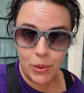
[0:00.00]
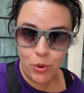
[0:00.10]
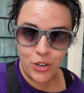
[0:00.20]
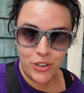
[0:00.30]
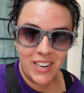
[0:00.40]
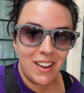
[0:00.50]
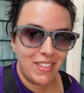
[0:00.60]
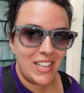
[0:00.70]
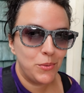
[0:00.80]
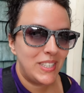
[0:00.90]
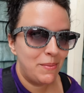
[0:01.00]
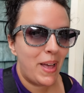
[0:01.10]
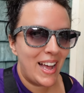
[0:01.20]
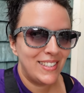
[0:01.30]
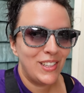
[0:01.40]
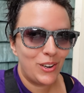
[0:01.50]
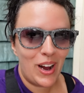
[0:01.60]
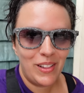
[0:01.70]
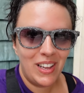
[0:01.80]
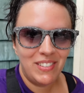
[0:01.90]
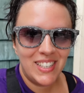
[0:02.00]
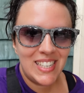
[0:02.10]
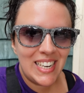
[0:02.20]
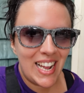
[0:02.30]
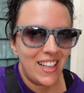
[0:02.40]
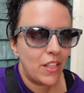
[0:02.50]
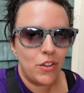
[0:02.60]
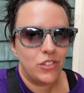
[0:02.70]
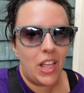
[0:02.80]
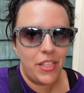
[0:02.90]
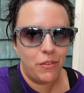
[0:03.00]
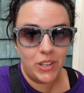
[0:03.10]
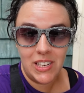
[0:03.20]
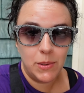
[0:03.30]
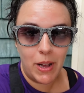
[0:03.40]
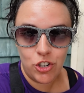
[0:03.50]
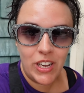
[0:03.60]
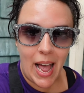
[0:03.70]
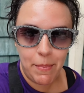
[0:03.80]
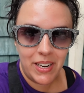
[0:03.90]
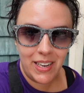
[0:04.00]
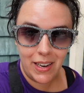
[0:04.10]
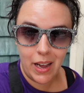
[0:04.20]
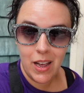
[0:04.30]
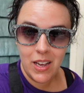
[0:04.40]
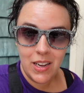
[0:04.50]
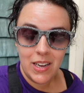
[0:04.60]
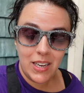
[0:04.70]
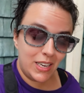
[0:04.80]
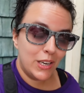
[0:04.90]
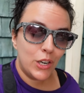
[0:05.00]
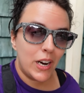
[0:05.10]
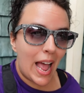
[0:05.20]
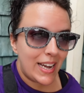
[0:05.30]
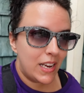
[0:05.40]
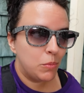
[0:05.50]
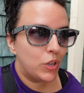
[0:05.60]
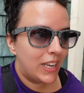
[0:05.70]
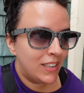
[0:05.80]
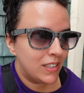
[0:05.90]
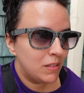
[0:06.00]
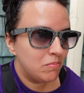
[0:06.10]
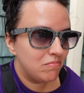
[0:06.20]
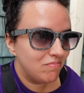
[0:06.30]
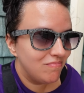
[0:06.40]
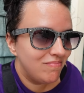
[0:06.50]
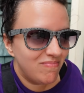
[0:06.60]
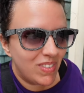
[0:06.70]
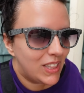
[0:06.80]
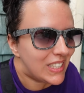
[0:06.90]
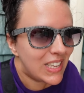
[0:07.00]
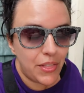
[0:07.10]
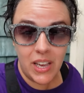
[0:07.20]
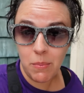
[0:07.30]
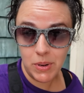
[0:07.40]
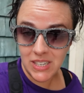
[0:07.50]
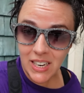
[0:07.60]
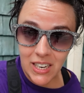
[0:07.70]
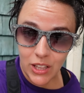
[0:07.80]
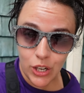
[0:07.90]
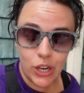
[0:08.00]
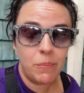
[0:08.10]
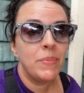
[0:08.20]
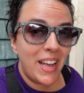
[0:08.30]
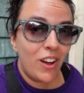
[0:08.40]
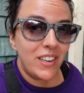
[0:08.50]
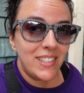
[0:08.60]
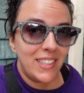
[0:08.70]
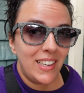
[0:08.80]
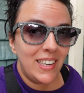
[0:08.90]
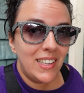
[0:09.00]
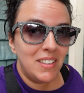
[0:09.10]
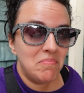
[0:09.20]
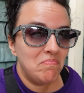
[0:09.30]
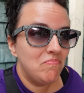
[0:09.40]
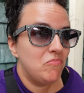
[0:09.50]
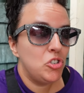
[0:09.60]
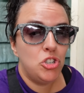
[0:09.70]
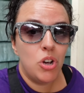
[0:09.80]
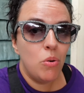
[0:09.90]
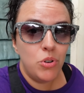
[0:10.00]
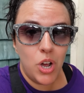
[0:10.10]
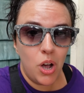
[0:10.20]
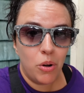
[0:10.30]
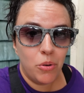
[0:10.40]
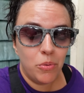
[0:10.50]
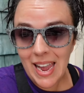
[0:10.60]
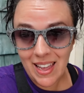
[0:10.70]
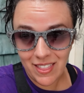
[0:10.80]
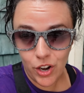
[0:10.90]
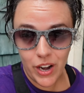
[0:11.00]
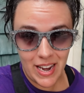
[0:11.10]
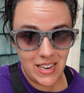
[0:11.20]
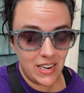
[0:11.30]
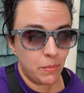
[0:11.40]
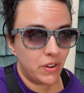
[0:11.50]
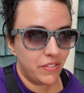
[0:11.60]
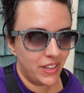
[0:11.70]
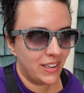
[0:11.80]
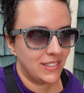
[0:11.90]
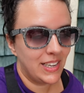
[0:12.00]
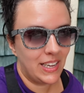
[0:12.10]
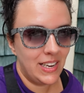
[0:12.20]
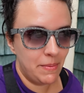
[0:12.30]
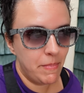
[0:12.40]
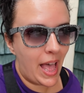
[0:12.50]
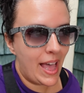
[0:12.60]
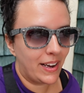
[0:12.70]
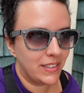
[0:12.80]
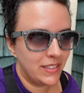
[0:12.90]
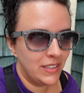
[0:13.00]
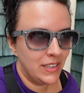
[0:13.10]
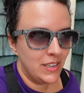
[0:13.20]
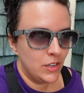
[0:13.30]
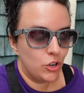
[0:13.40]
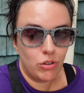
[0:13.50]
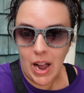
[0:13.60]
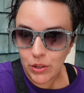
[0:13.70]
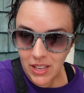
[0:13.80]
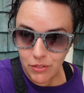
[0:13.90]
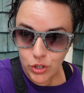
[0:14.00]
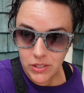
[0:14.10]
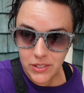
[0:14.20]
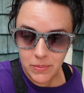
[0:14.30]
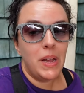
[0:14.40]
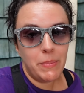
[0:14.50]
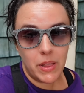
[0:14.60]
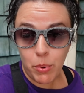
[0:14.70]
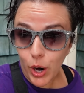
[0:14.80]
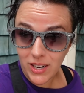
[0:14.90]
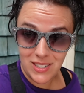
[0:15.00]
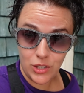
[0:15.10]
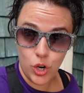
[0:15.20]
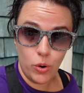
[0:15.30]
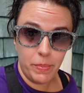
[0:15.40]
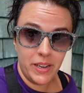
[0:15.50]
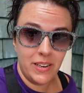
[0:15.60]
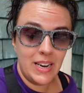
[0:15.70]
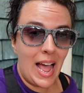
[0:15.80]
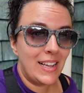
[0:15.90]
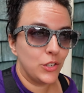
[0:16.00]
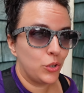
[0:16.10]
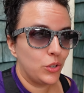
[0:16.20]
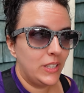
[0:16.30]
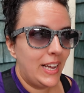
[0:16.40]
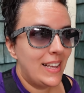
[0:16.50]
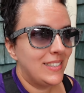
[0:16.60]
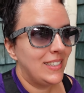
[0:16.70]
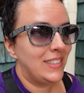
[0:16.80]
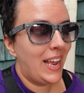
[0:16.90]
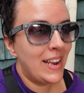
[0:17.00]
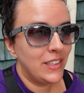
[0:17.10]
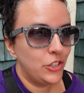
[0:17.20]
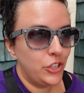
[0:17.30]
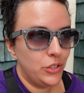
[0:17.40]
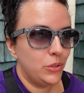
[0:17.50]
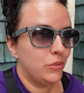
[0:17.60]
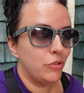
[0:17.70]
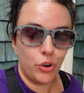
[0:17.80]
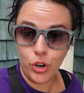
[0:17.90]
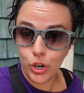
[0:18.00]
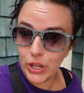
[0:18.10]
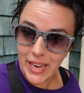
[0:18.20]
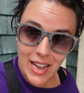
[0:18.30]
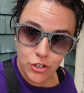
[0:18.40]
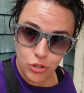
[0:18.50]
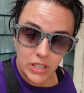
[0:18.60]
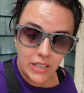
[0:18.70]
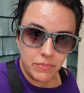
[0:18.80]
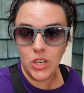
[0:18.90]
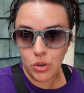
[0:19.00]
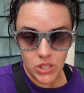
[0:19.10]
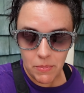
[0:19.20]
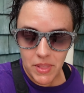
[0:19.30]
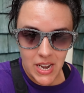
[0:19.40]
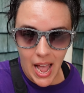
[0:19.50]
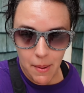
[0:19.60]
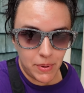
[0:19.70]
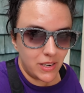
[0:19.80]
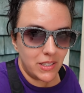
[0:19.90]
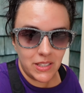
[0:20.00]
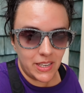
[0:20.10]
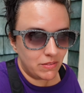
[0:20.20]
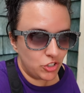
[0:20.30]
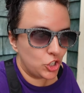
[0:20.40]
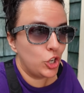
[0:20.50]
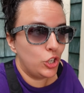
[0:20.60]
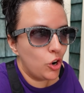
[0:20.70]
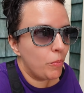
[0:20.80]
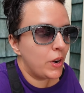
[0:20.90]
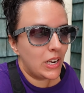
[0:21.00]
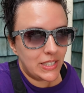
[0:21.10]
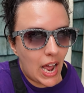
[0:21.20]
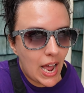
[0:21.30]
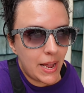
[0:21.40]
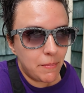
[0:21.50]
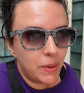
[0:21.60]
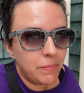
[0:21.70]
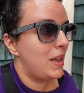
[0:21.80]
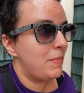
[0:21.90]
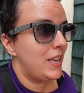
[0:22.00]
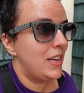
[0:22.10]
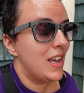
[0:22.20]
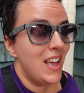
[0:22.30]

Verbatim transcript: I'm wondering if that's what's impacting the crowd levels today and that there's nothing really special happening here at Animal Kingdom, at least nothing in particular, but I honestly don't know. And there are any number of things that can impact crowd levels. Maybe the park didn't open as early as it intended to for early entry. You know, something happened and they just couldn't open on time. Maybe